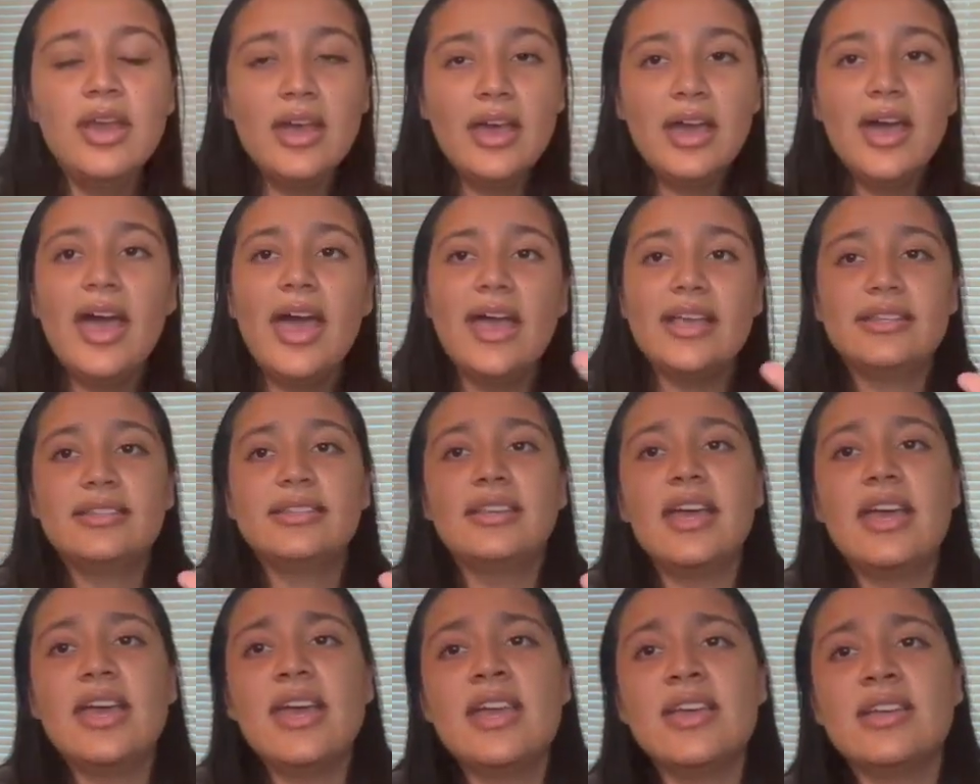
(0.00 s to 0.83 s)

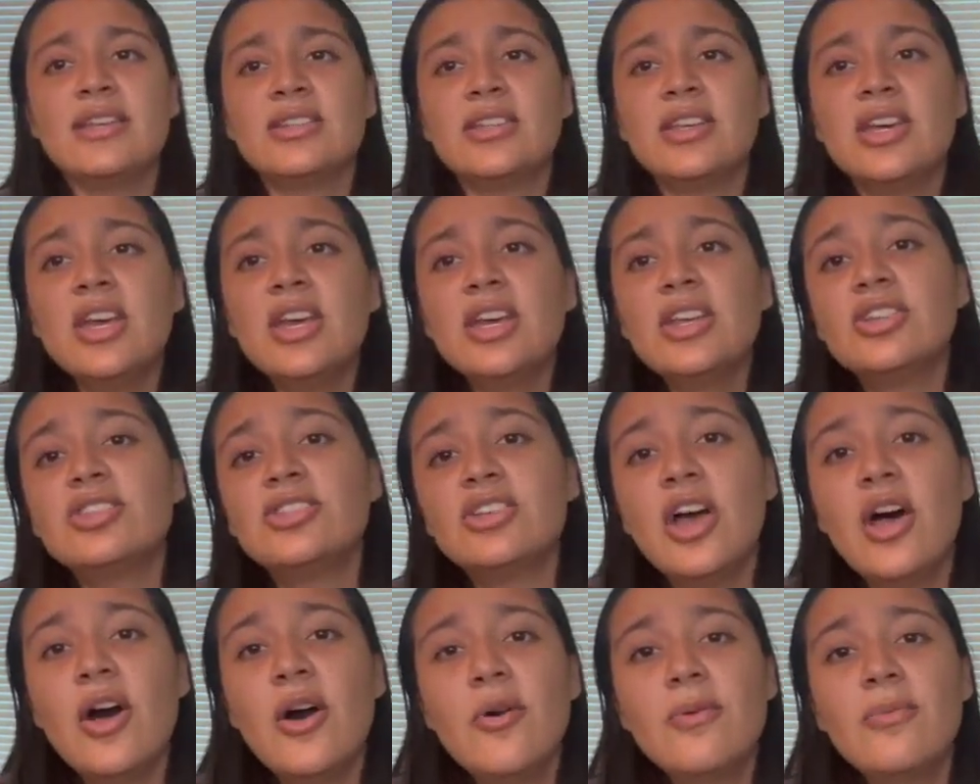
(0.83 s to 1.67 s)
Essays.
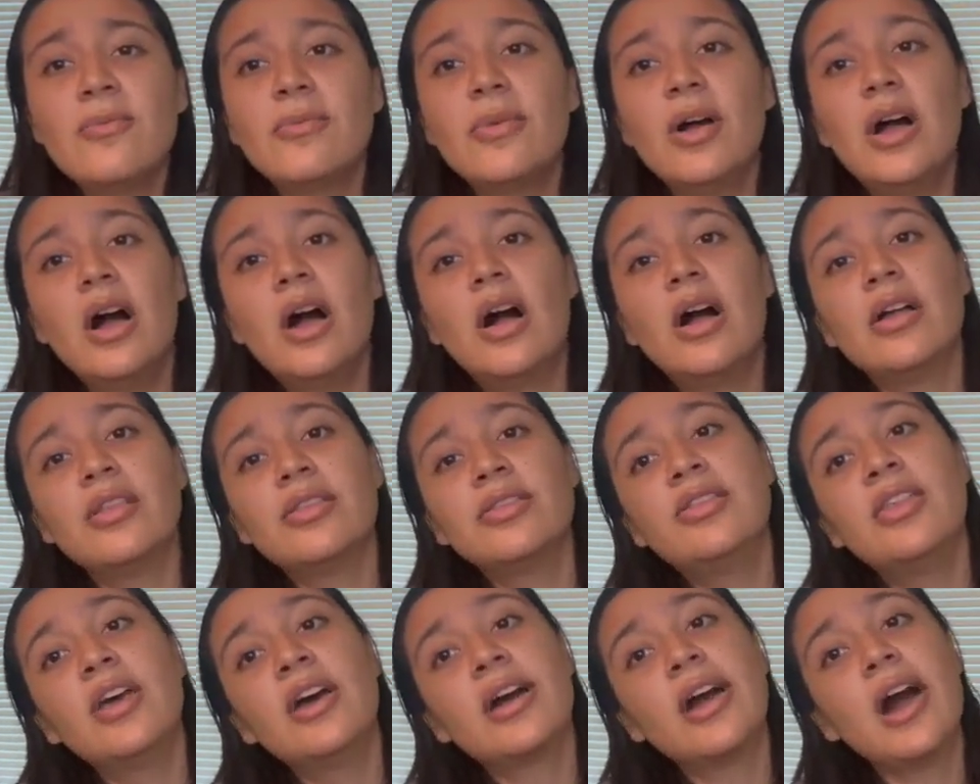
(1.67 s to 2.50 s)
So
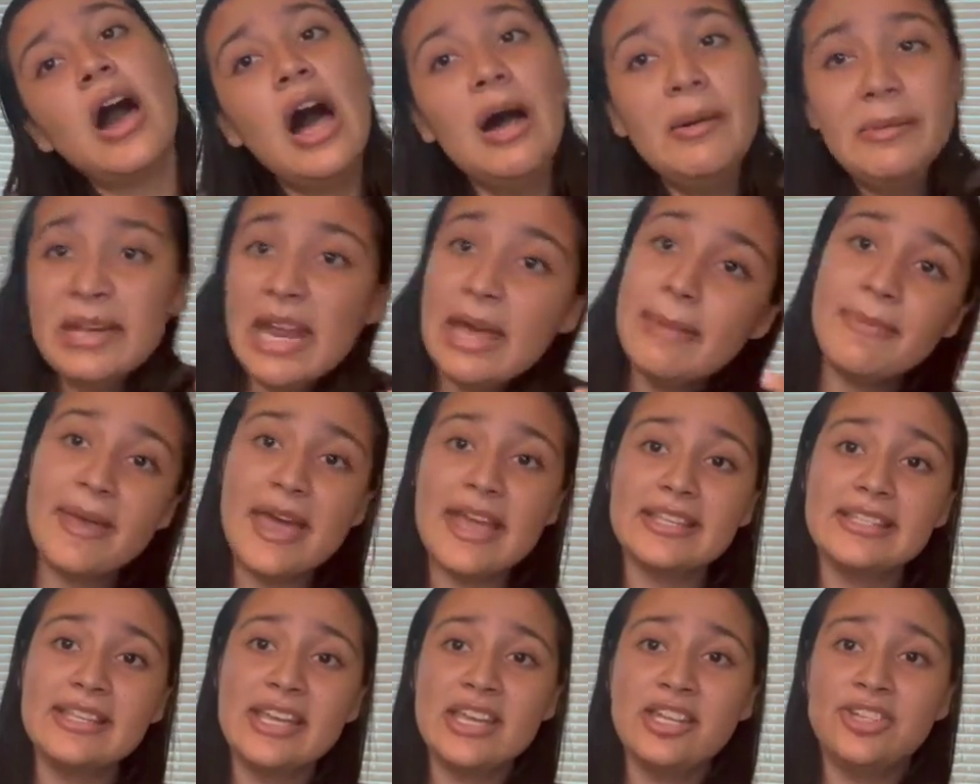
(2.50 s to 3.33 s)
the Common App
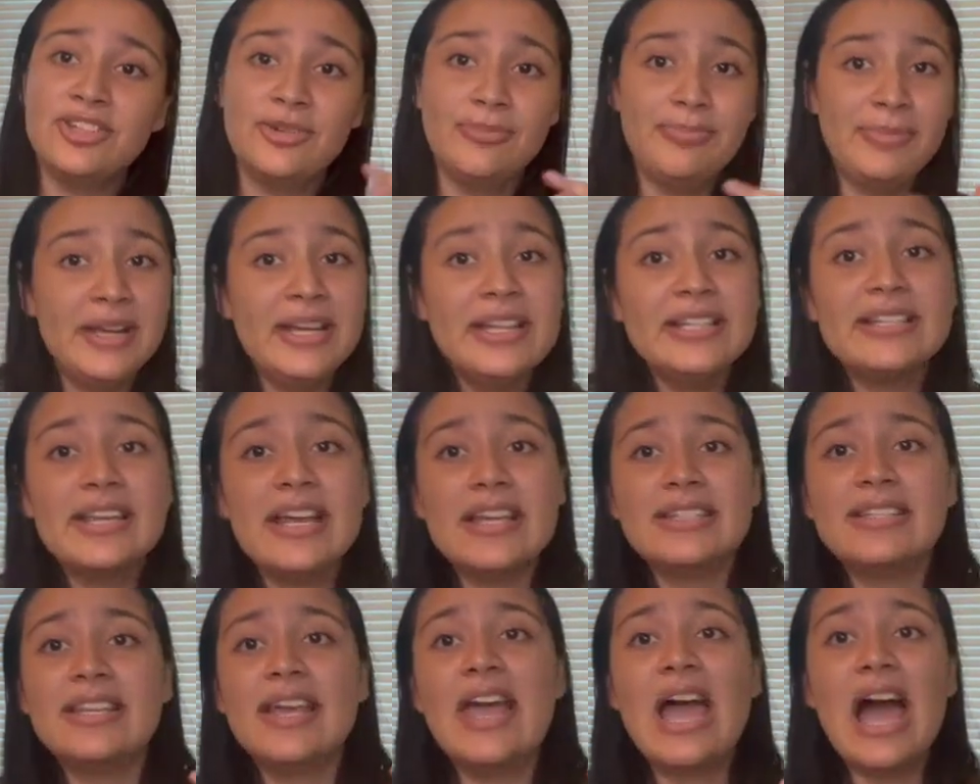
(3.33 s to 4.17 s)
essay is your biggest
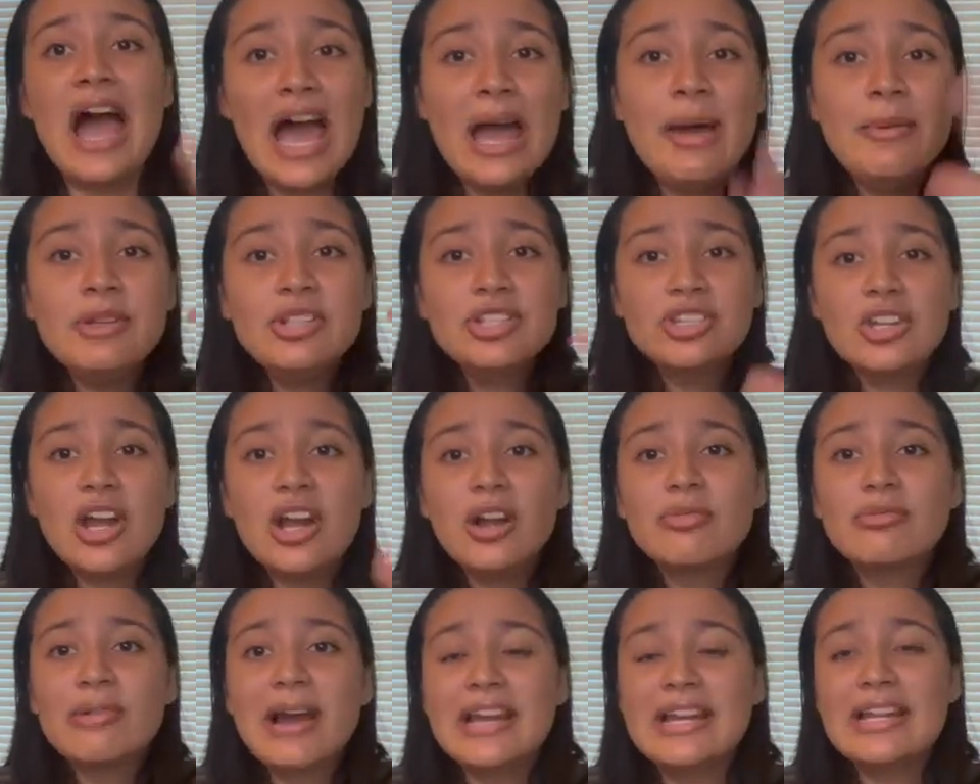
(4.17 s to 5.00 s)
essay. I would
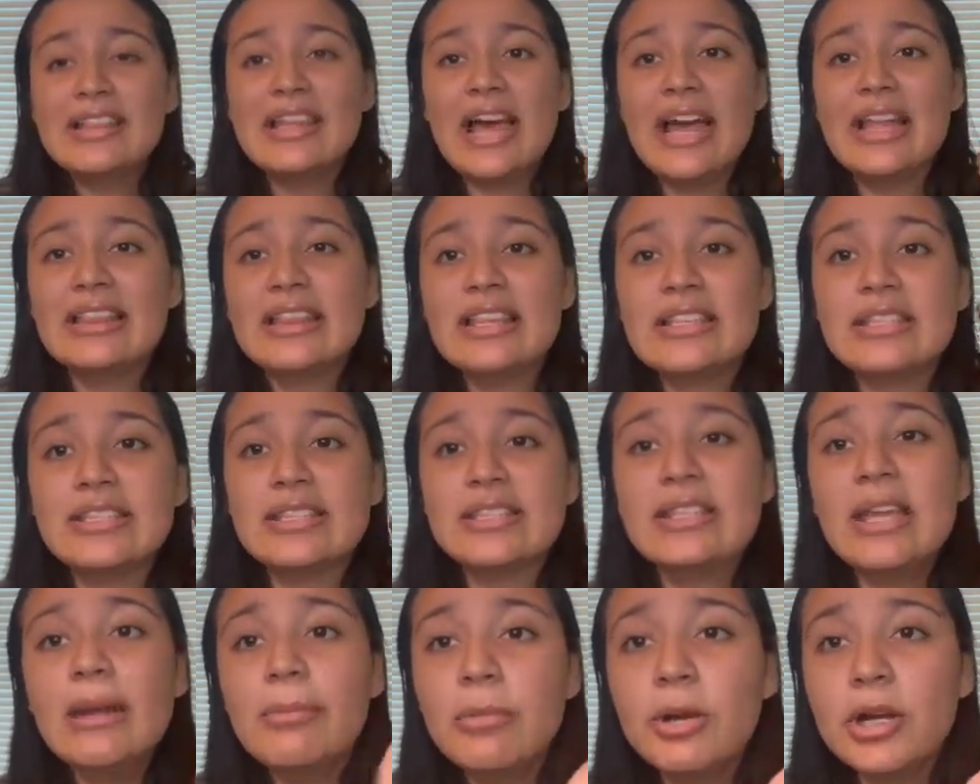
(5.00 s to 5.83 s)
start writing that the
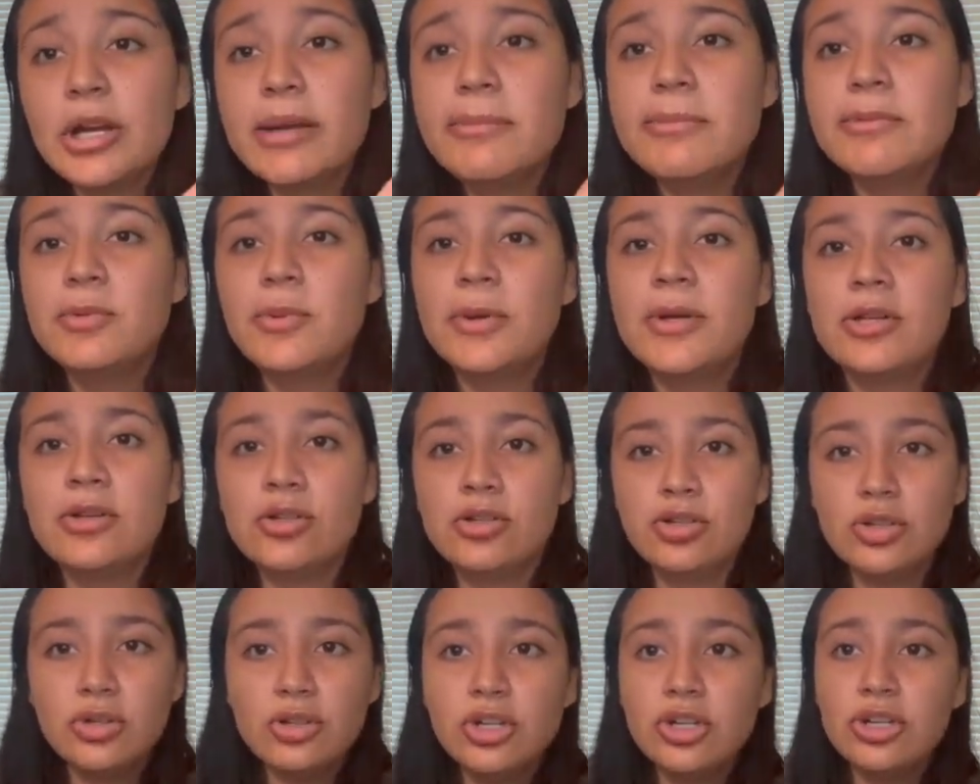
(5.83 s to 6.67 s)
summer in between your
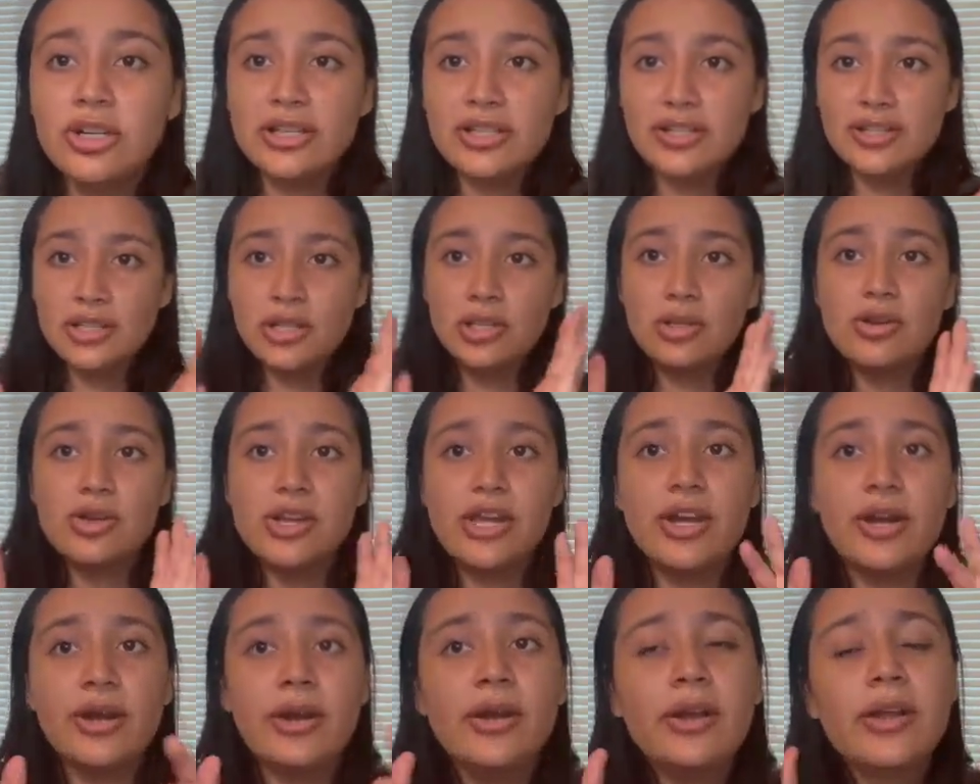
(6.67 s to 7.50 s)
junior and senior
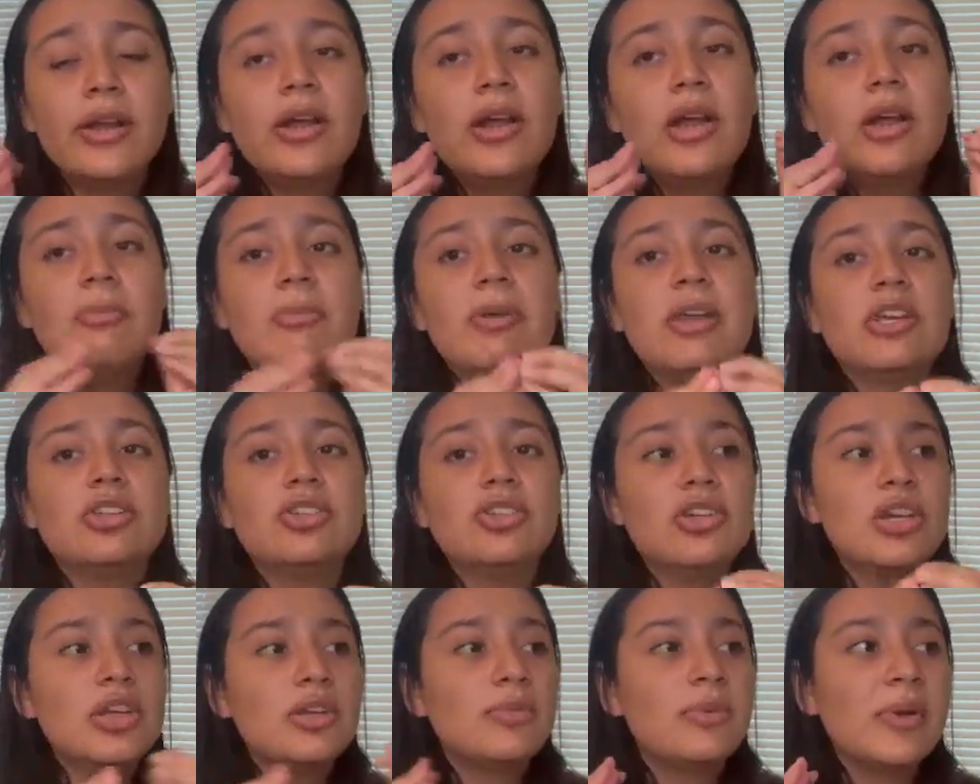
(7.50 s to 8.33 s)
year, because
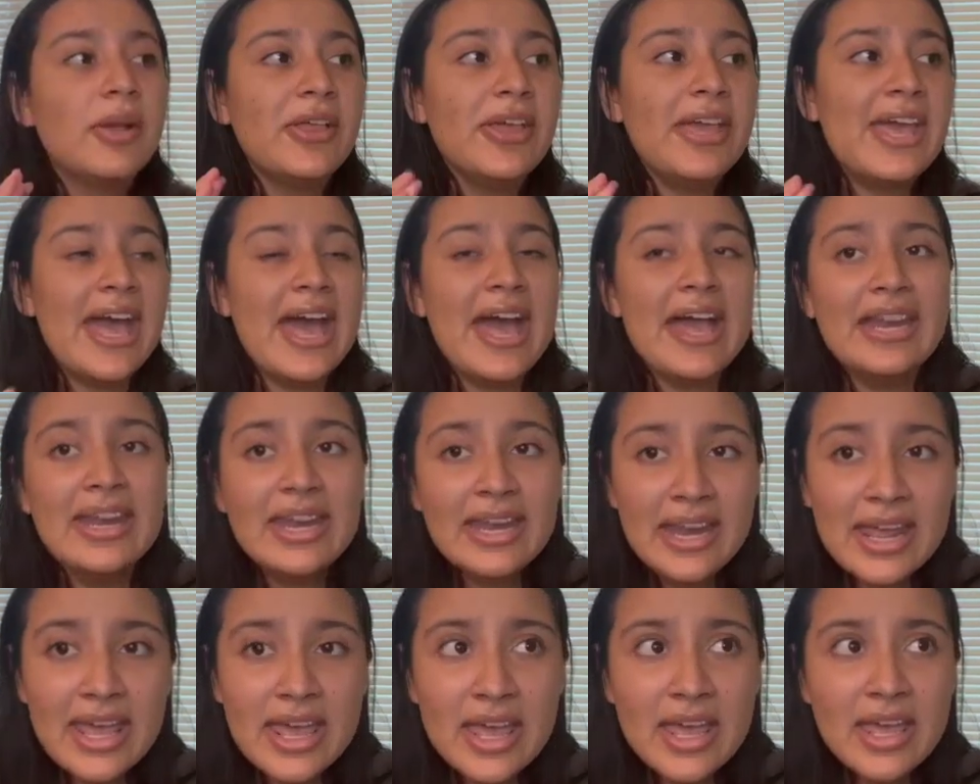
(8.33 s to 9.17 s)
you can really
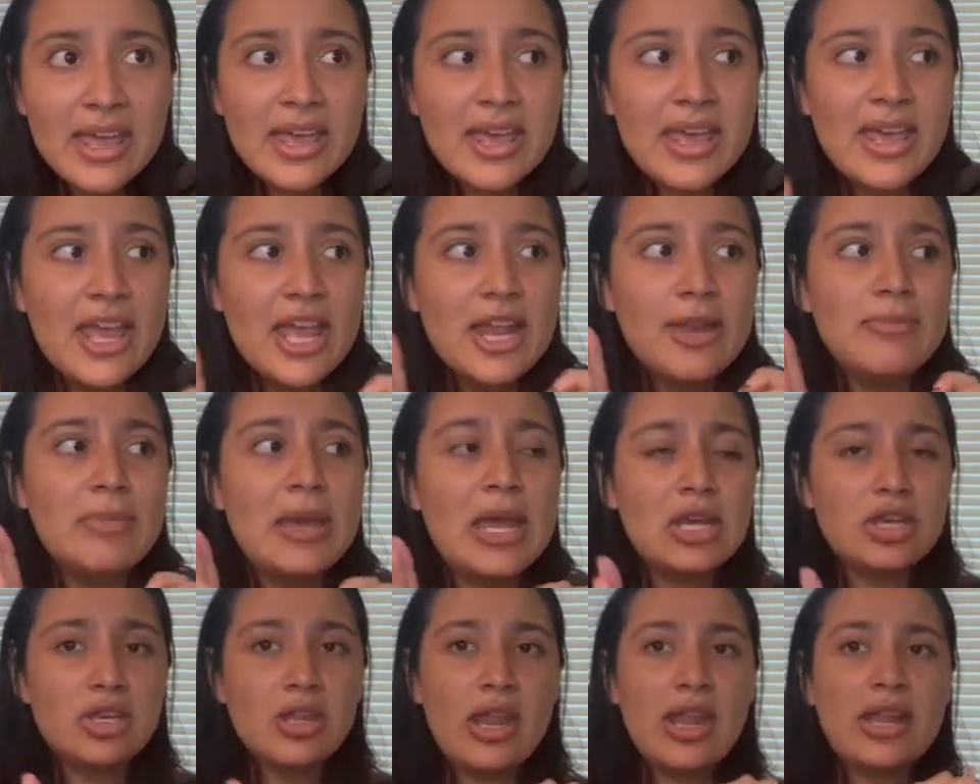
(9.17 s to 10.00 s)
edit it and
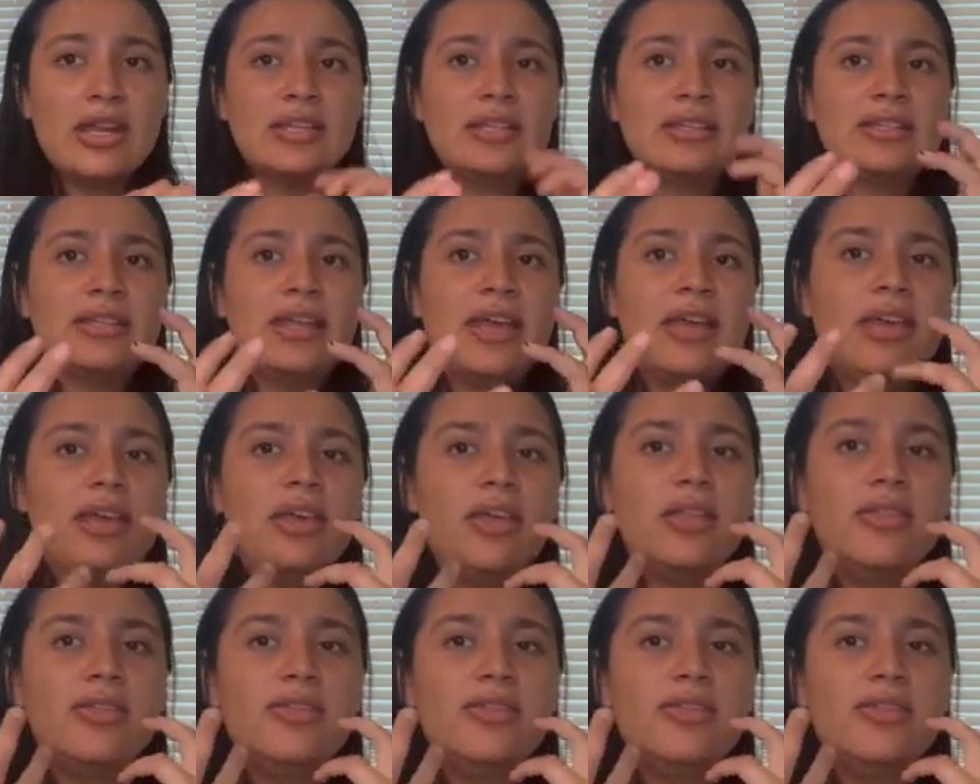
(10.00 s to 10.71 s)
make sure that it's like,